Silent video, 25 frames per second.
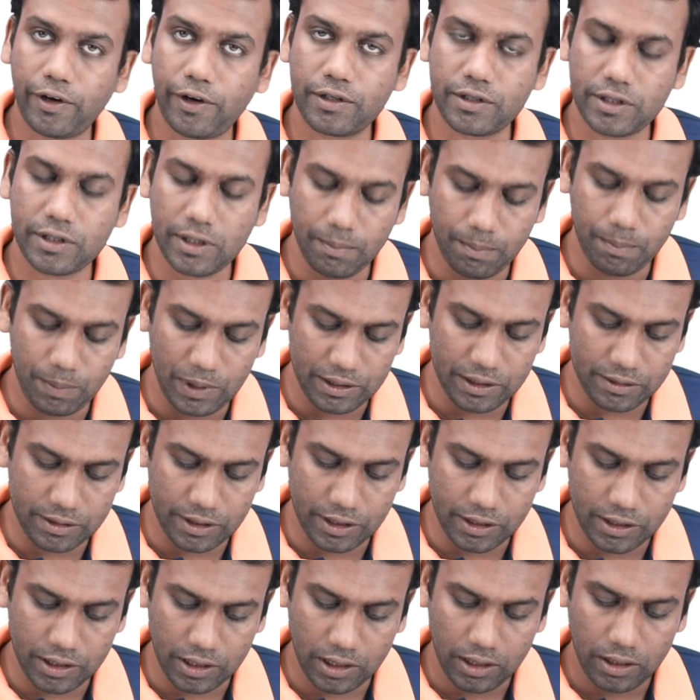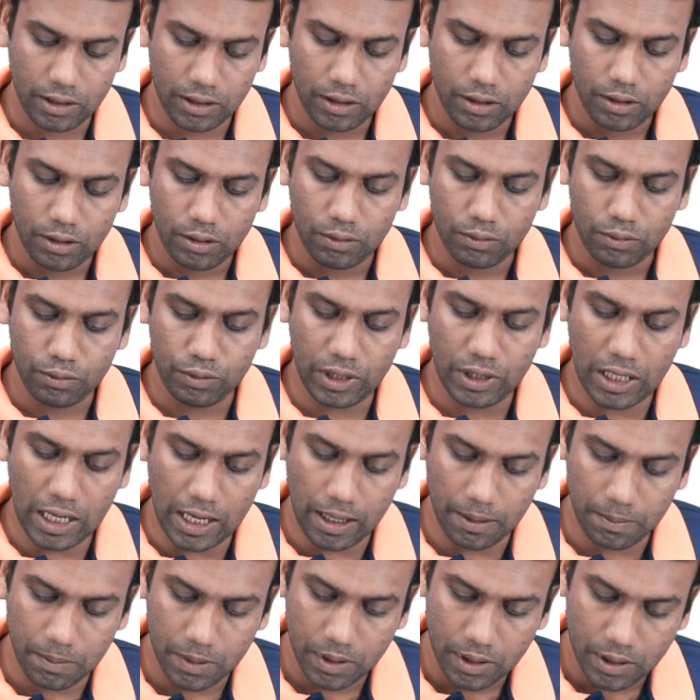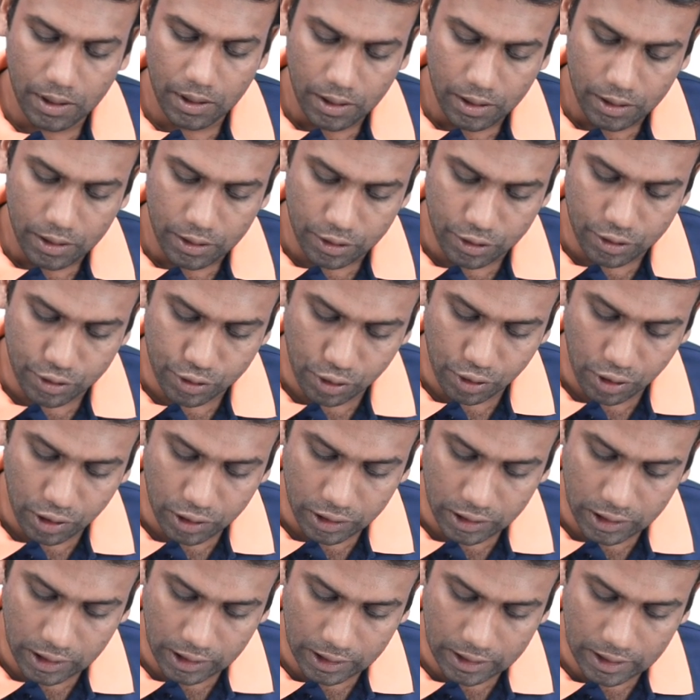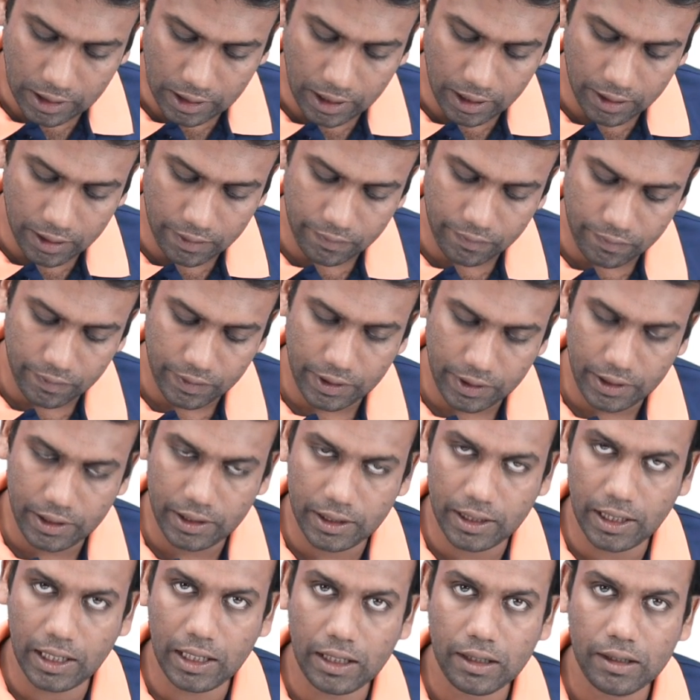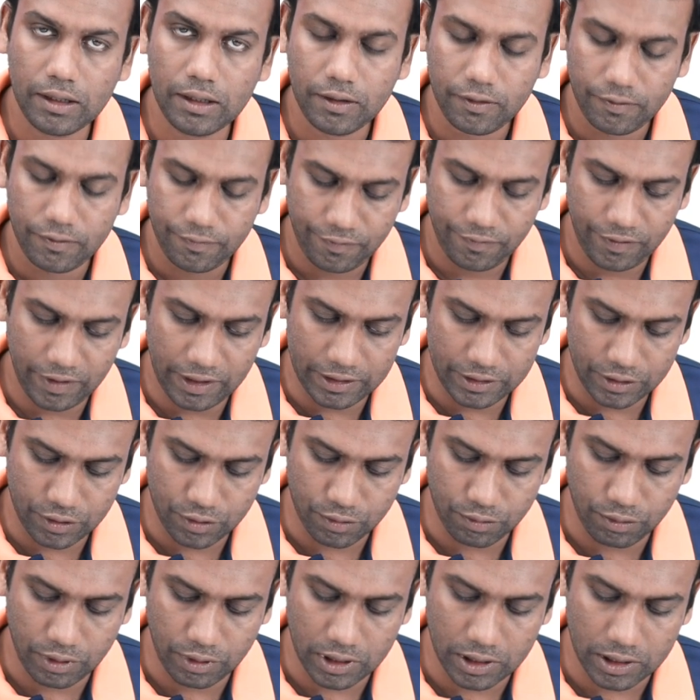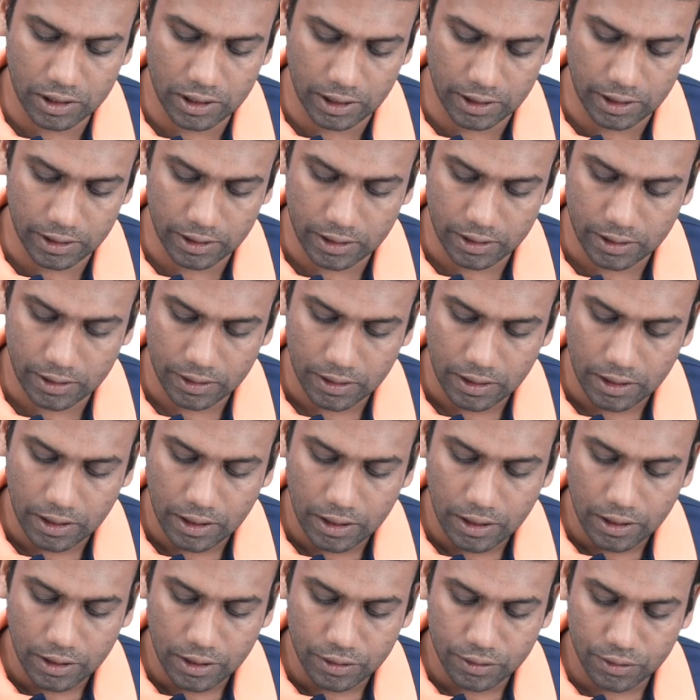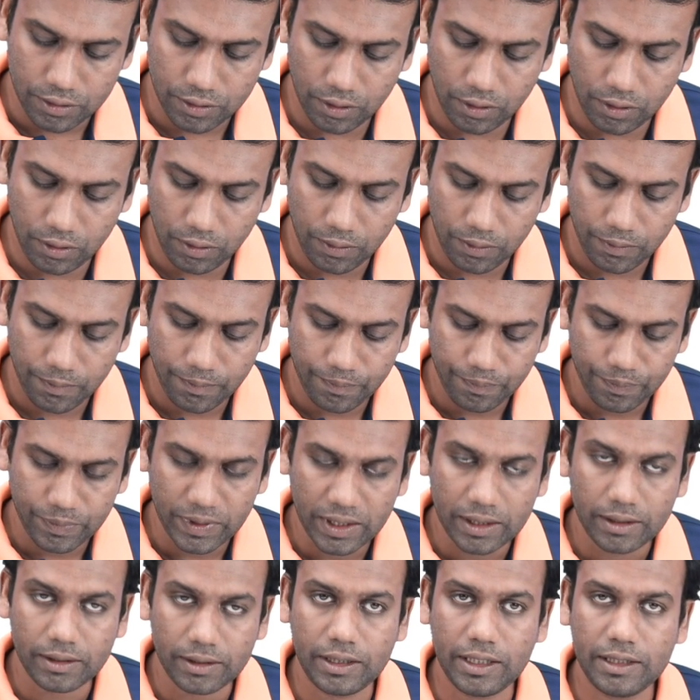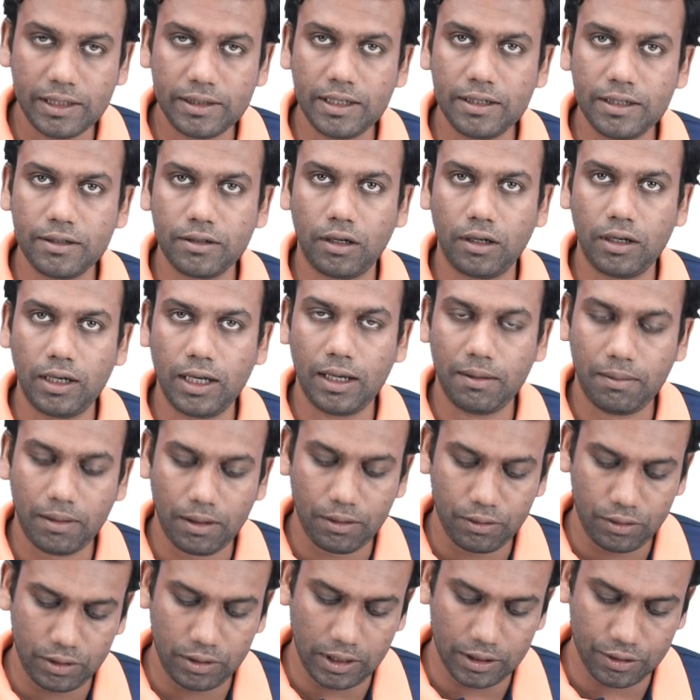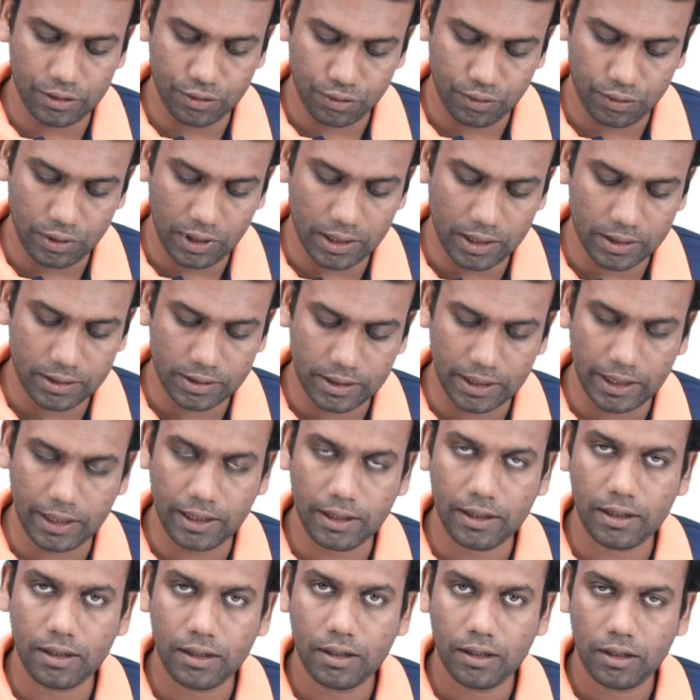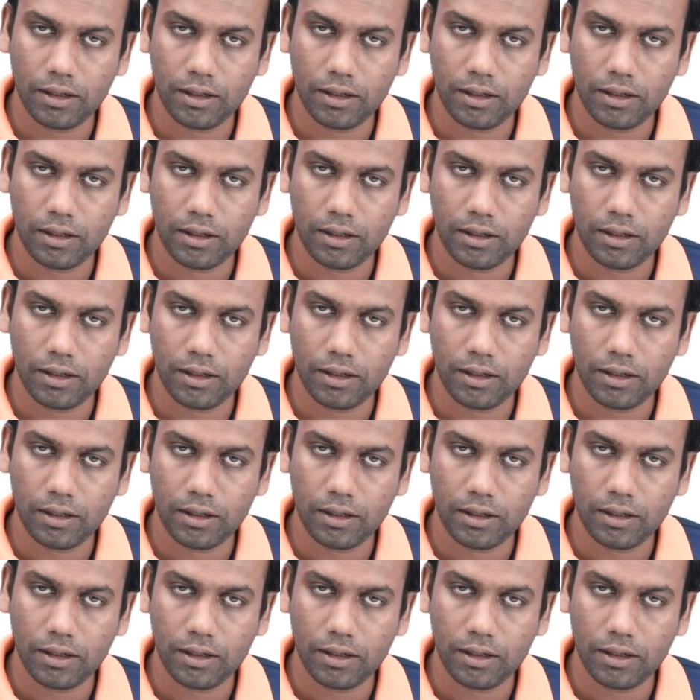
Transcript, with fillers: for simplicity, we have drawn the curve in the first quadrant. So, this is all about the solar cell